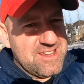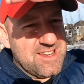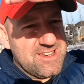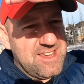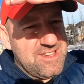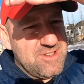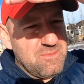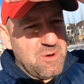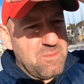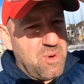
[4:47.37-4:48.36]
to teach you
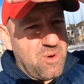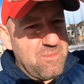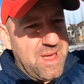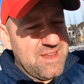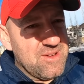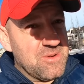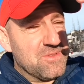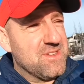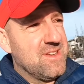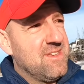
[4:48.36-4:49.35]
about portmanteaus.